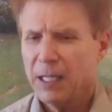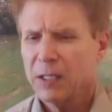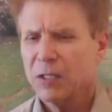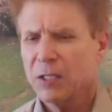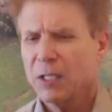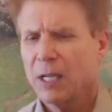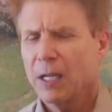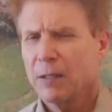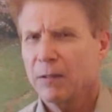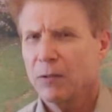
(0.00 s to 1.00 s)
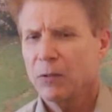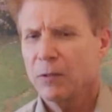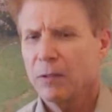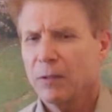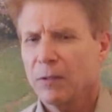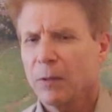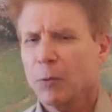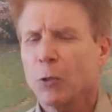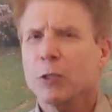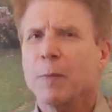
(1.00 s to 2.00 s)
it's
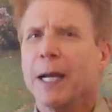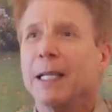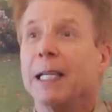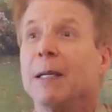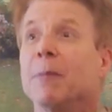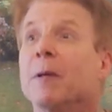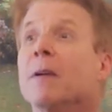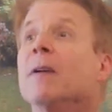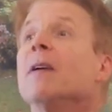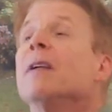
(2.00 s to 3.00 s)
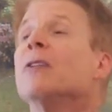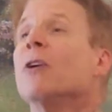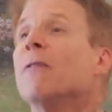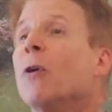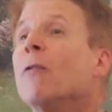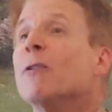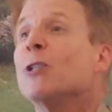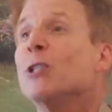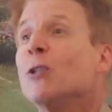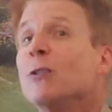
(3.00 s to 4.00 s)
approached by a leap, sort of
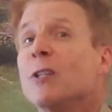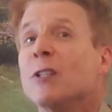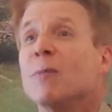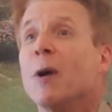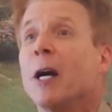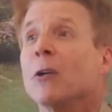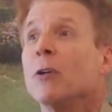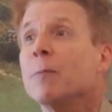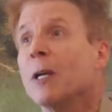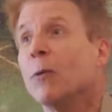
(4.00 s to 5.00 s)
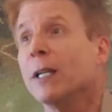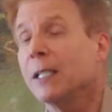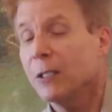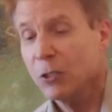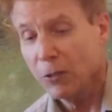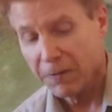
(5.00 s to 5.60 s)
overshoots its mark. Oops, I went a little too